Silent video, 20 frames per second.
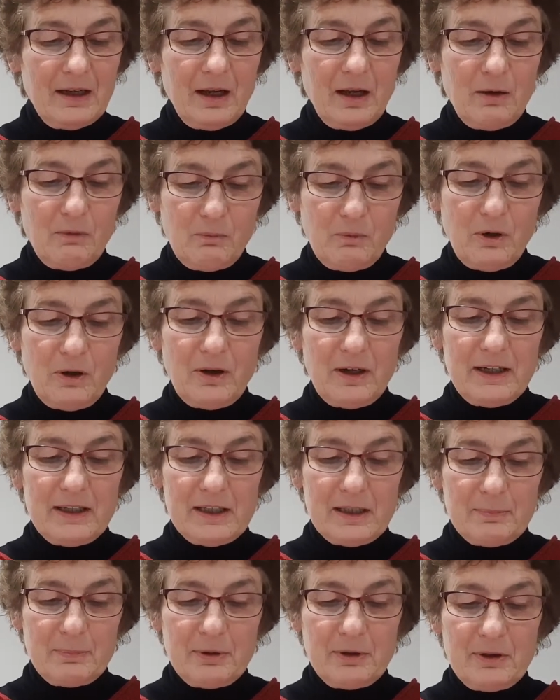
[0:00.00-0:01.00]
A
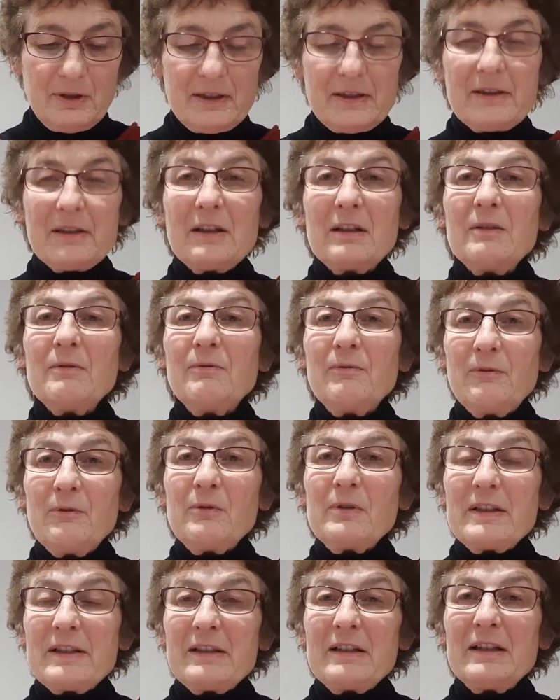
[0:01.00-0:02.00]
wise person
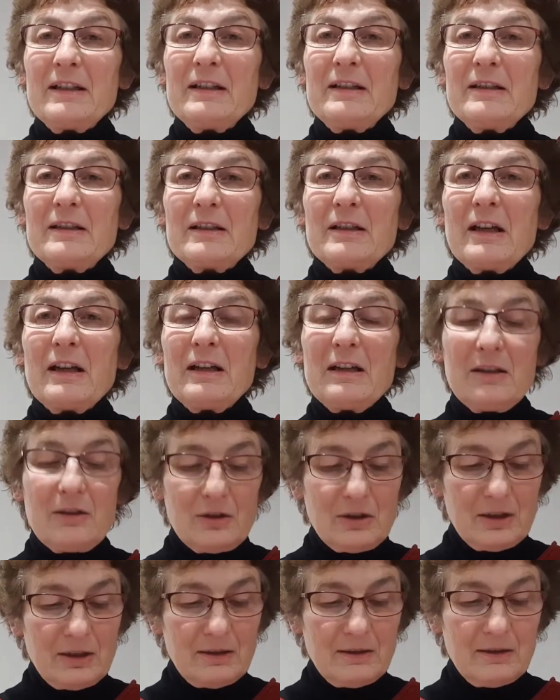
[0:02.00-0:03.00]
foresees
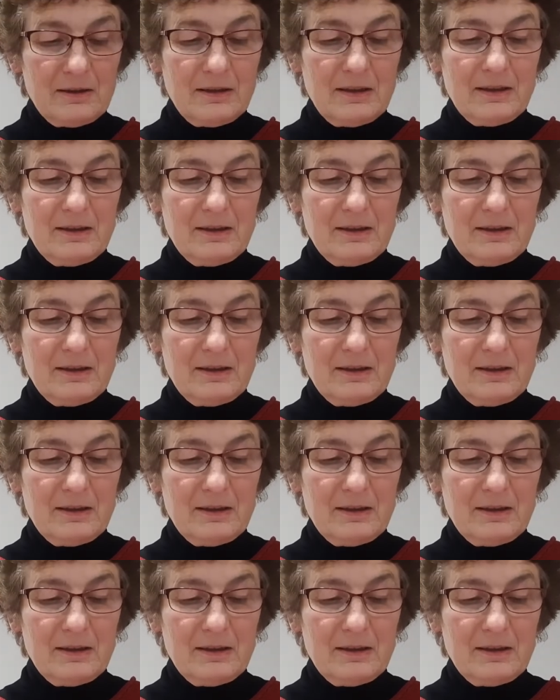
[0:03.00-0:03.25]
danger,